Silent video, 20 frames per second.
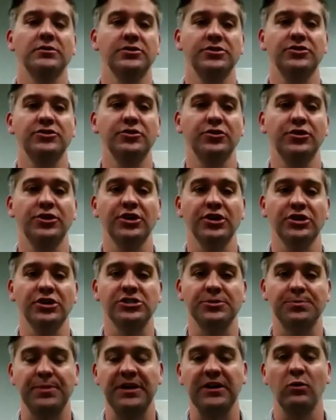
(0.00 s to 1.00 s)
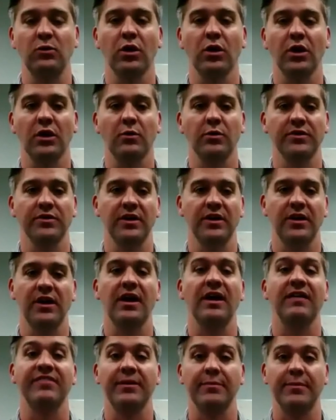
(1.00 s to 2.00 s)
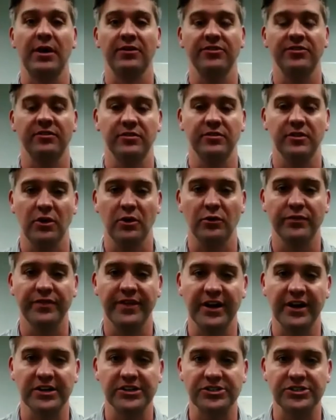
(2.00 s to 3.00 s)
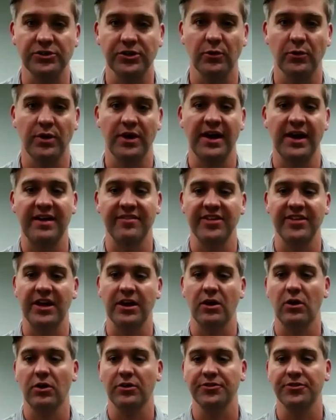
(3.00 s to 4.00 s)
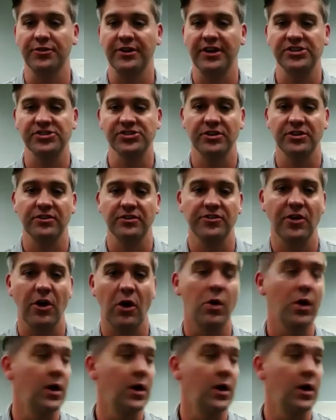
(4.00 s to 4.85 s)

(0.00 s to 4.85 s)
do your speed work with a heavy amount of load there too. You want to have that alteration. So